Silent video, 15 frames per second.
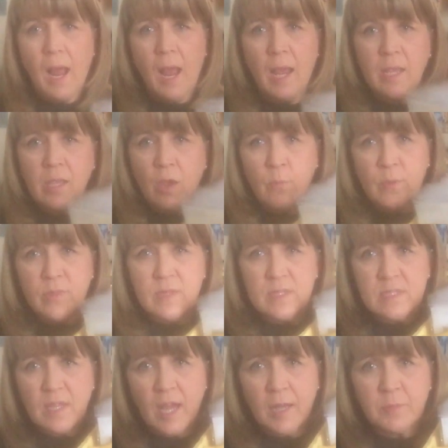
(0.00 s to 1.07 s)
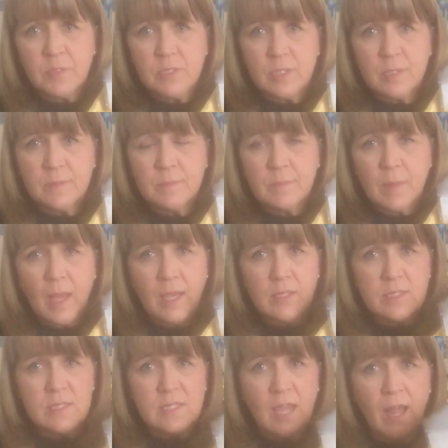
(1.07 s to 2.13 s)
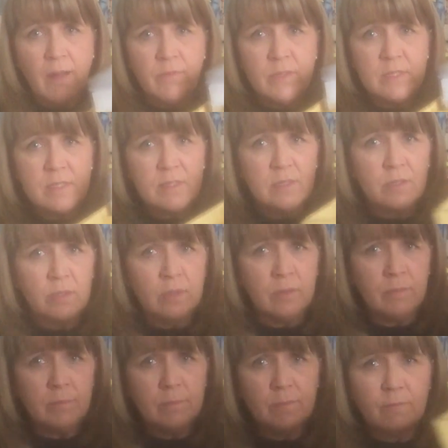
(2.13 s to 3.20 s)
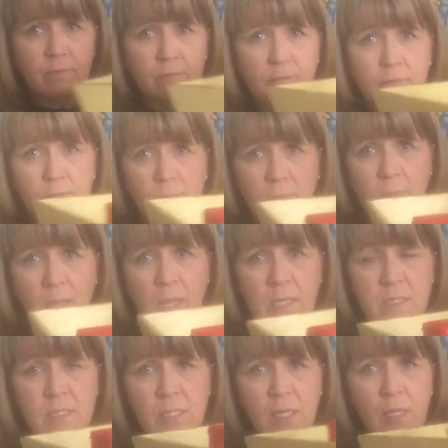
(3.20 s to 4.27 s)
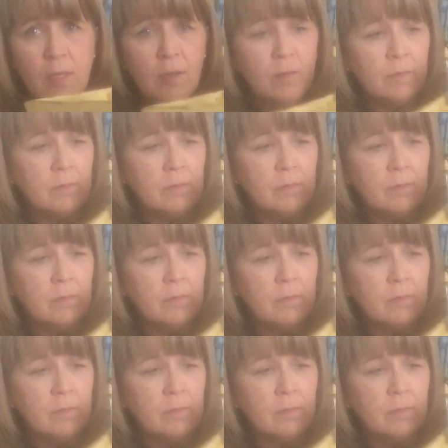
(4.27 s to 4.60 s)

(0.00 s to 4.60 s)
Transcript: I go with this option. I just have this little antique